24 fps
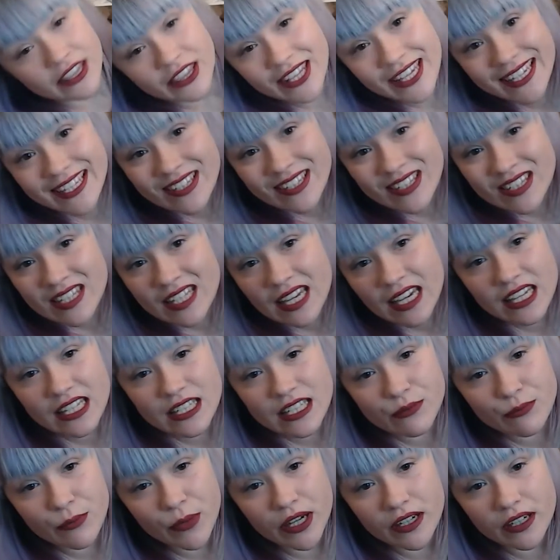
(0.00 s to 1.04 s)
This is
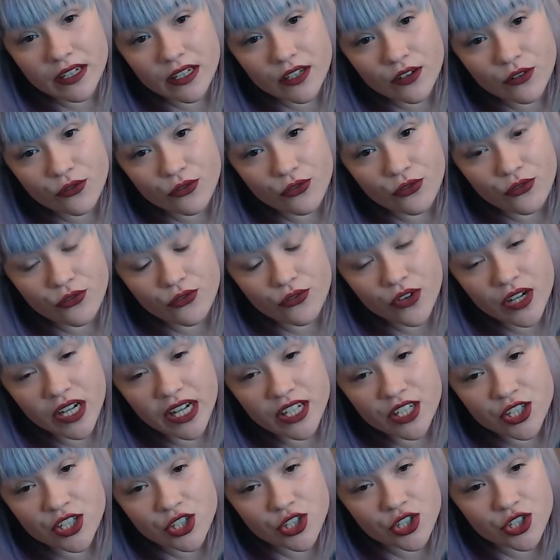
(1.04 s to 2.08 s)
my
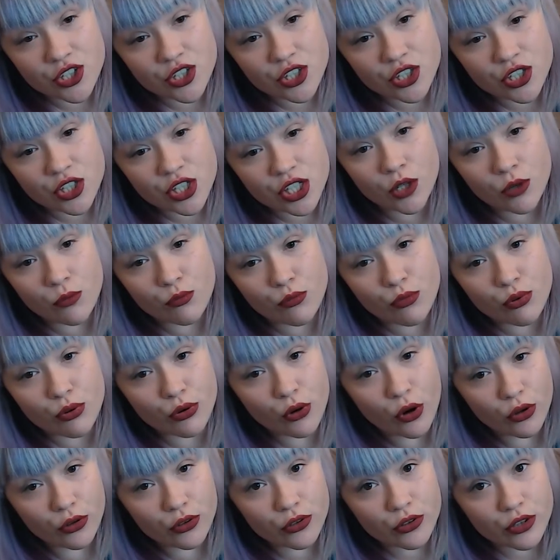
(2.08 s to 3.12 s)
finished
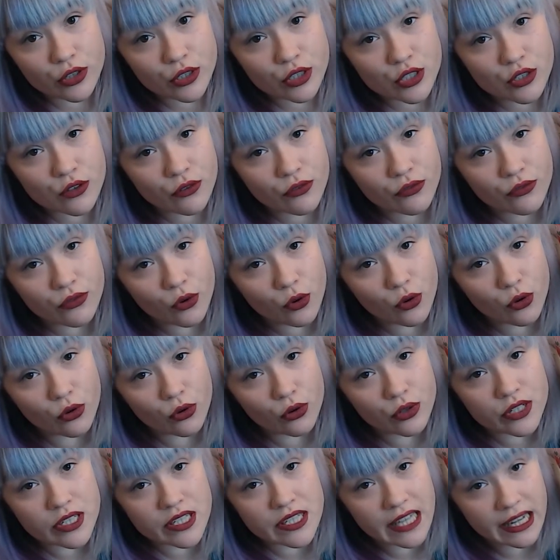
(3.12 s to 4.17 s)
product for
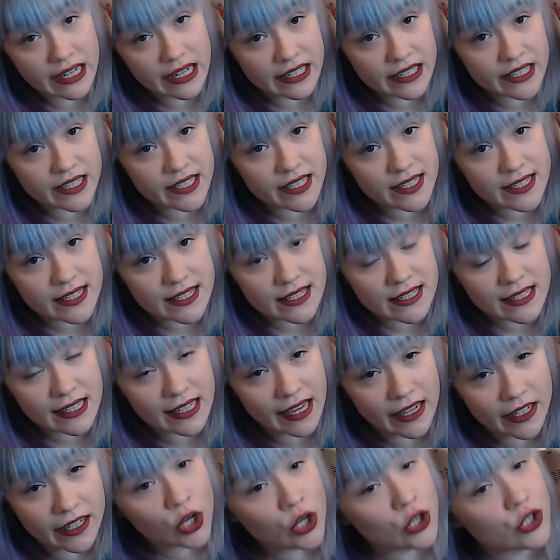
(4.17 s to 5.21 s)
second skin.